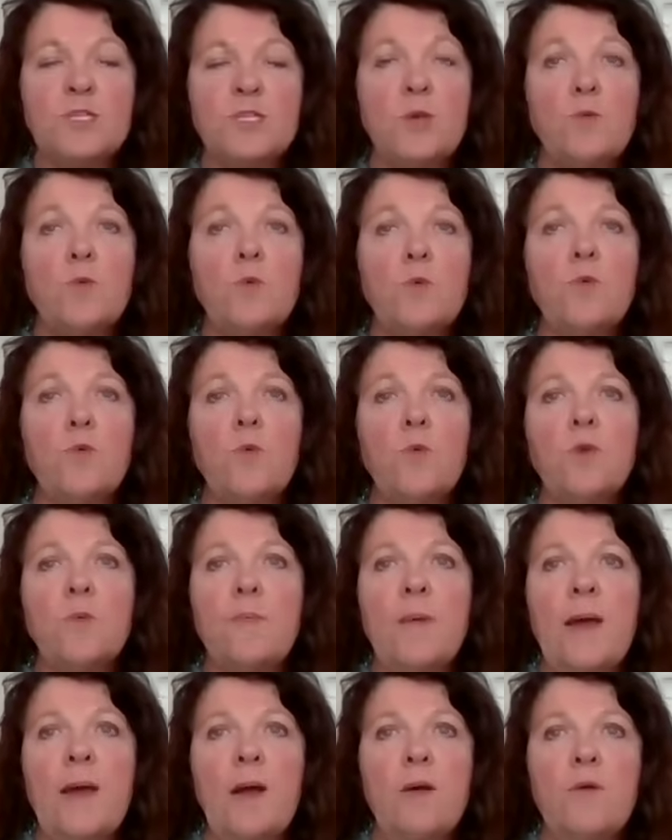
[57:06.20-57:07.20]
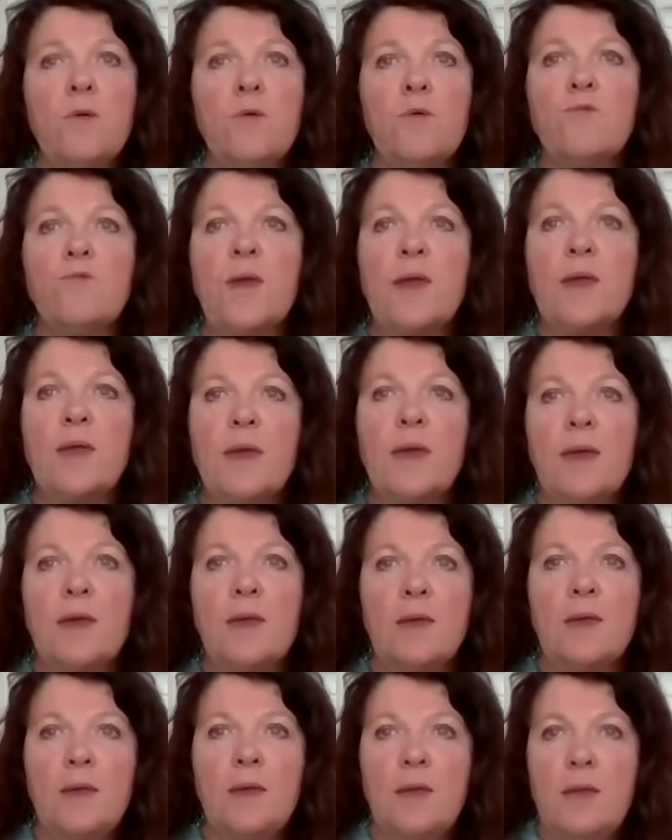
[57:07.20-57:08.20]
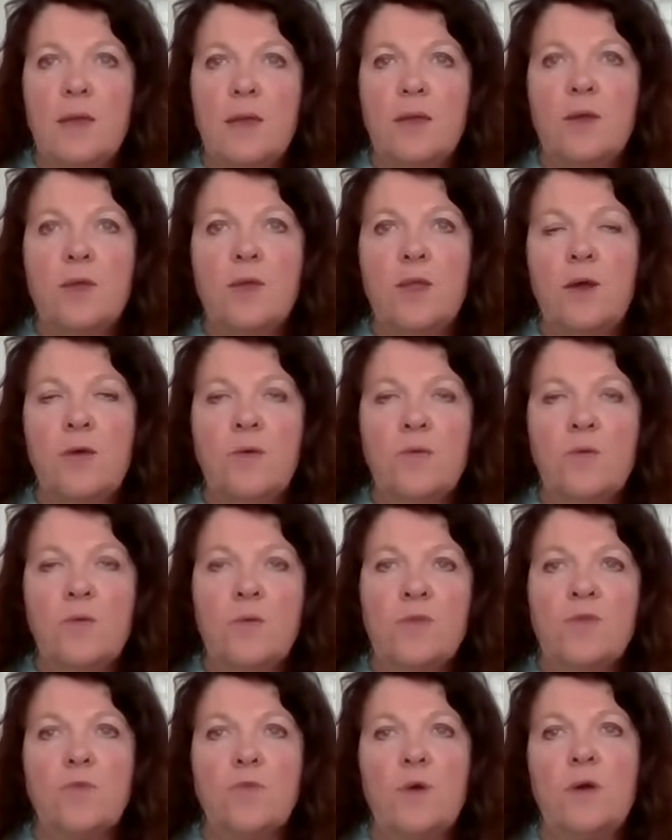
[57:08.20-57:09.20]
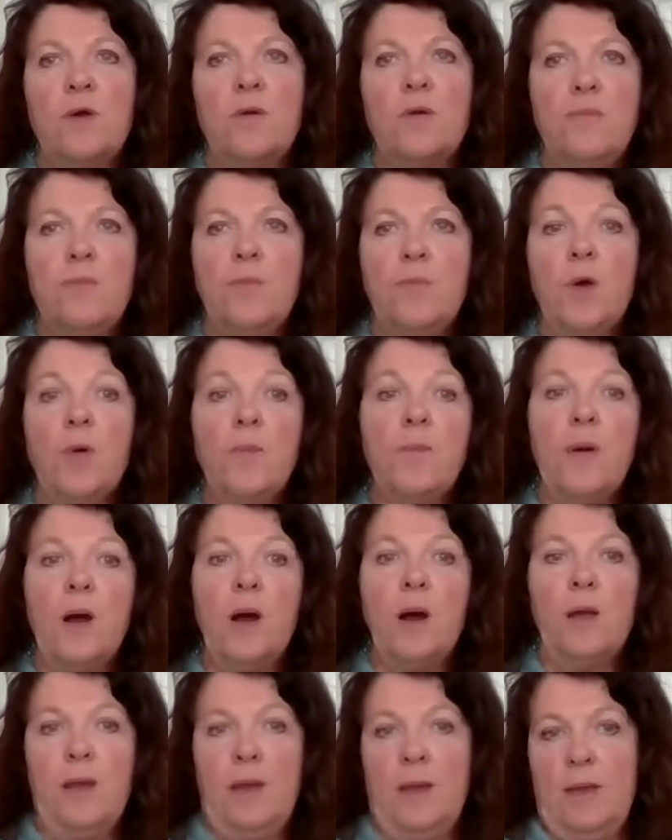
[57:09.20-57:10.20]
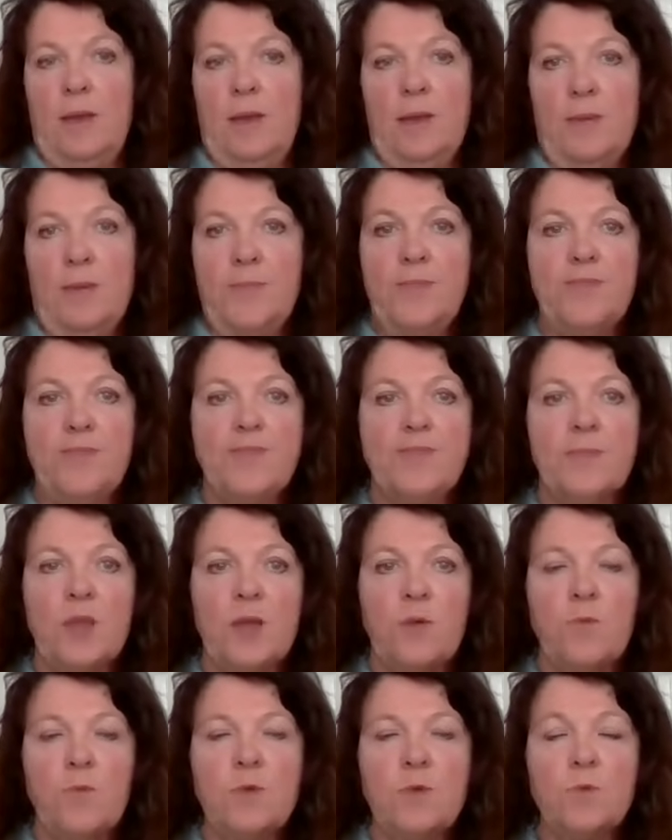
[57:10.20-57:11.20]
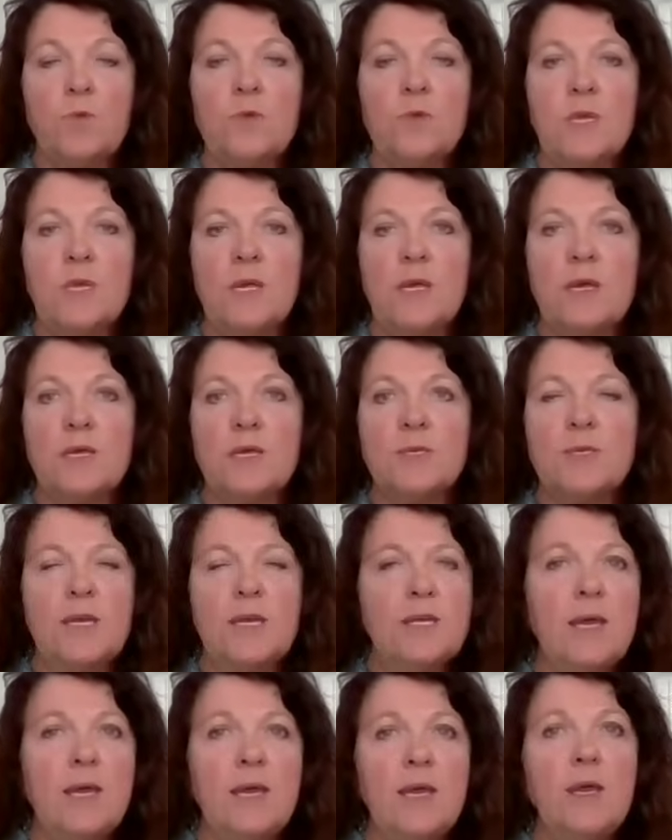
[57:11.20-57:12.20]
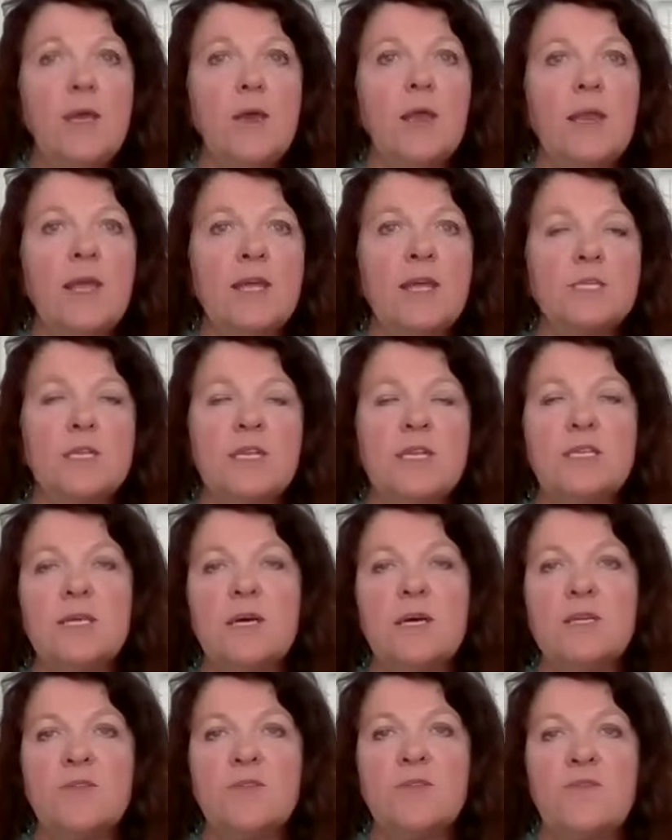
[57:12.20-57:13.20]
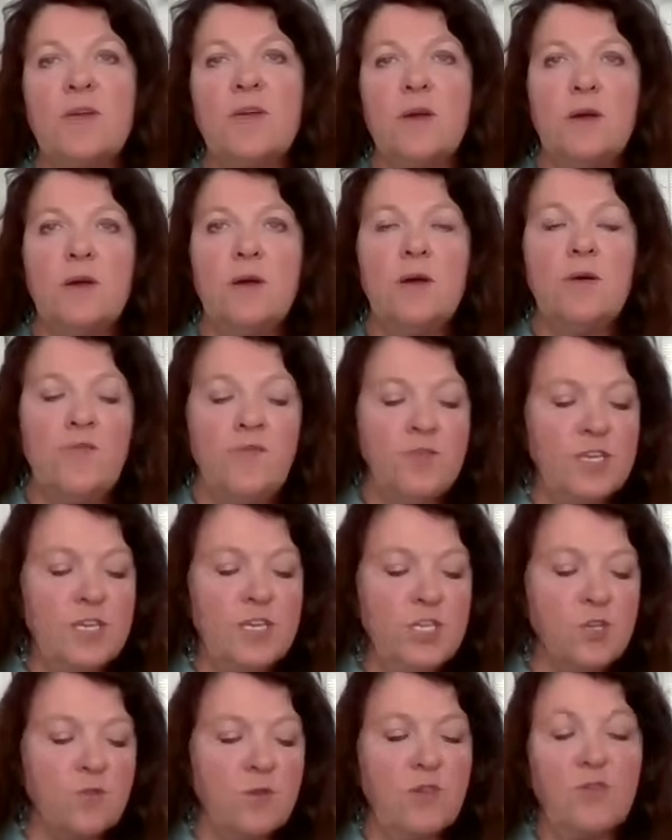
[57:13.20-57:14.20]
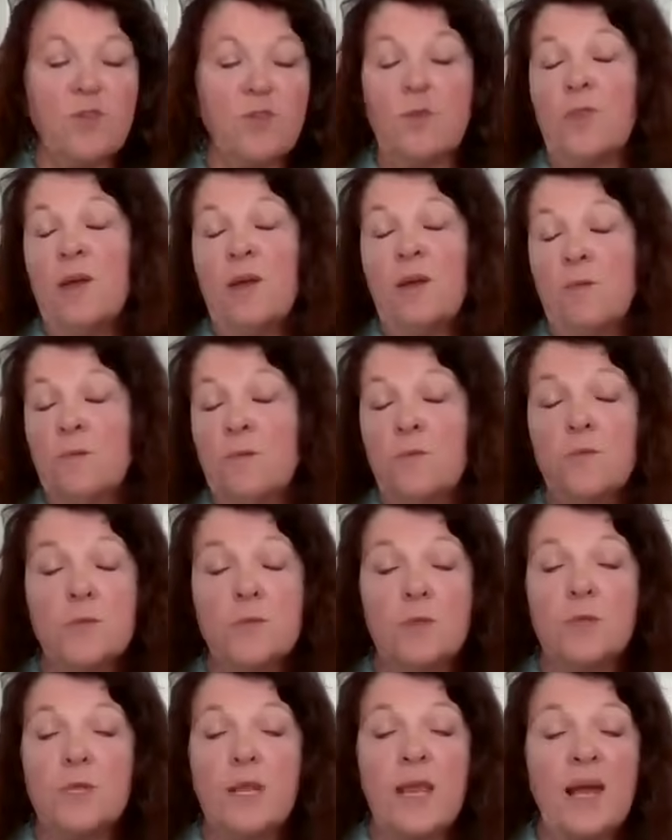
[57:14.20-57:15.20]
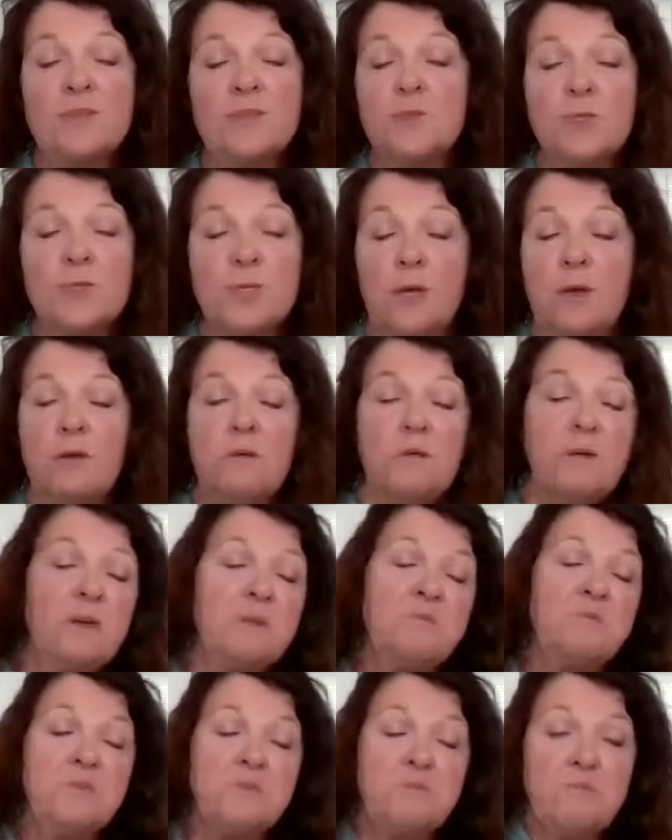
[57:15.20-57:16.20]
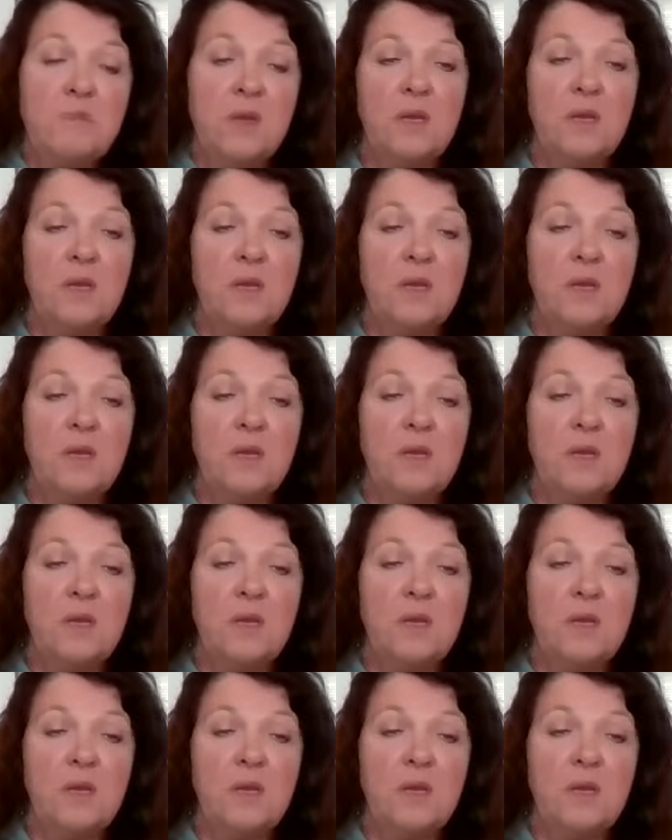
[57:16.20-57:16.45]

So what about reggae? You know, with Bob Marley? Would he, because he allegedly died of a foot injury, that cancer, and